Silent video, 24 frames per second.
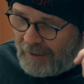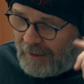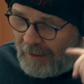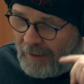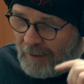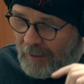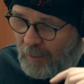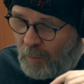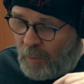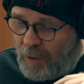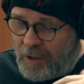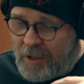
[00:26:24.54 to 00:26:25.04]

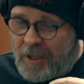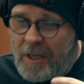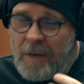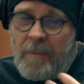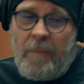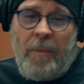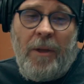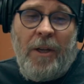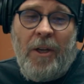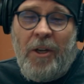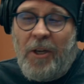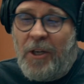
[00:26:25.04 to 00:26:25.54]
which can
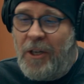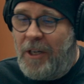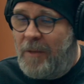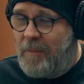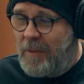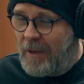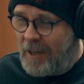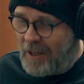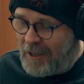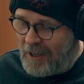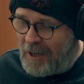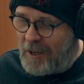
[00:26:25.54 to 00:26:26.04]
be good,
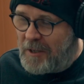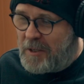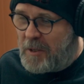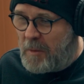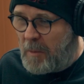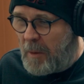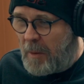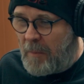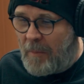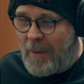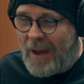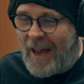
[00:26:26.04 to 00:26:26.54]
but it can also
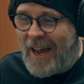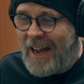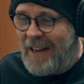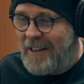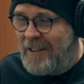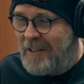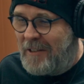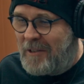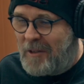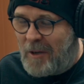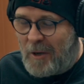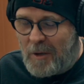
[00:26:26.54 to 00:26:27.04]
be bad.
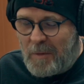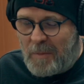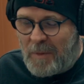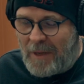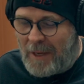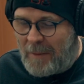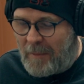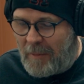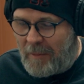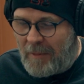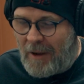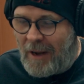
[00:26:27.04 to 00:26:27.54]
I start
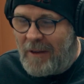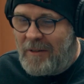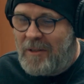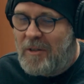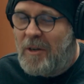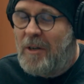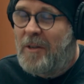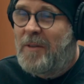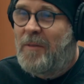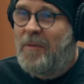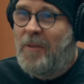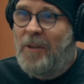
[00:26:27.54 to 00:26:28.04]

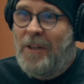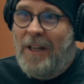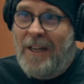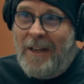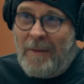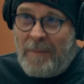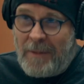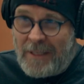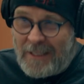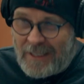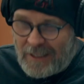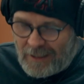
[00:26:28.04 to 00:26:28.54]
to feel like
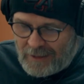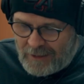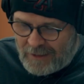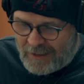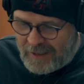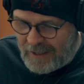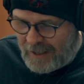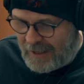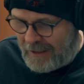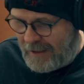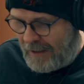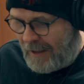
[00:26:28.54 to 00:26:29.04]
I'm a
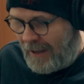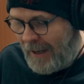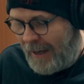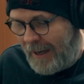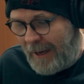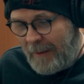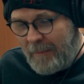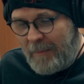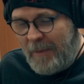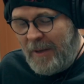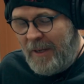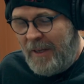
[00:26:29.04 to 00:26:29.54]
dilettante. Like
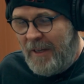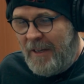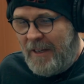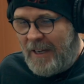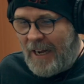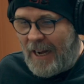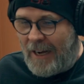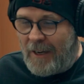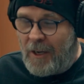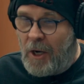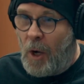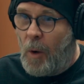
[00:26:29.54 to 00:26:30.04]

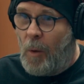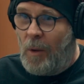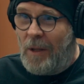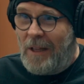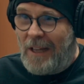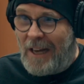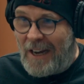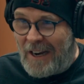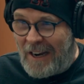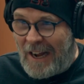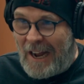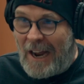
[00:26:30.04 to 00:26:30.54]
I know a
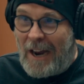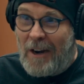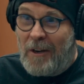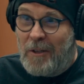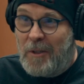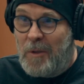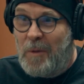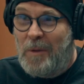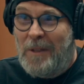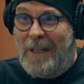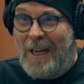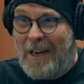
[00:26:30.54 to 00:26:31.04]
lot, how to
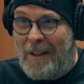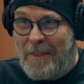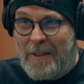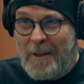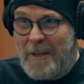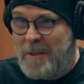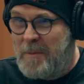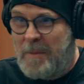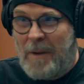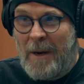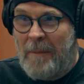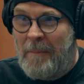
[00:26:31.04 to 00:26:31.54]
do a lot of
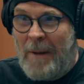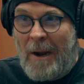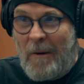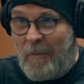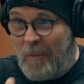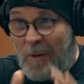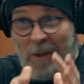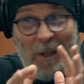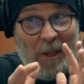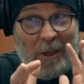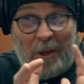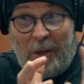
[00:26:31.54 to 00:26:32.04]
things, but I'm not
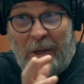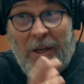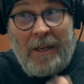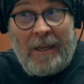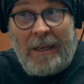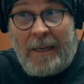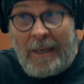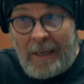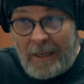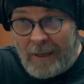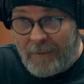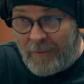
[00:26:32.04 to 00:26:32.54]
really good at
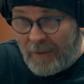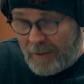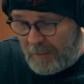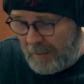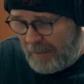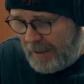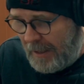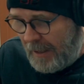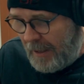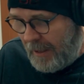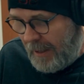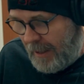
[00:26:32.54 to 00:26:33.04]
any of them.
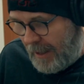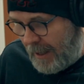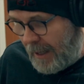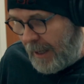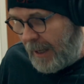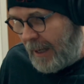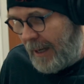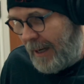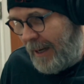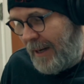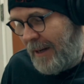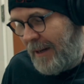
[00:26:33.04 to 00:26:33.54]

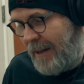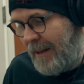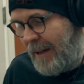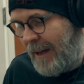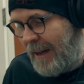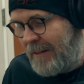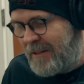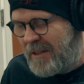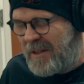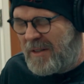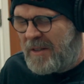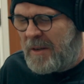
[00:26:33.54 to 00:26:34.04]
I
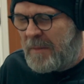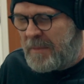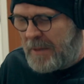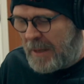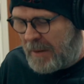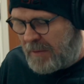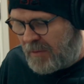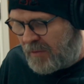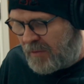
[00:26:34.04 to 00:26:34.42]
sometimes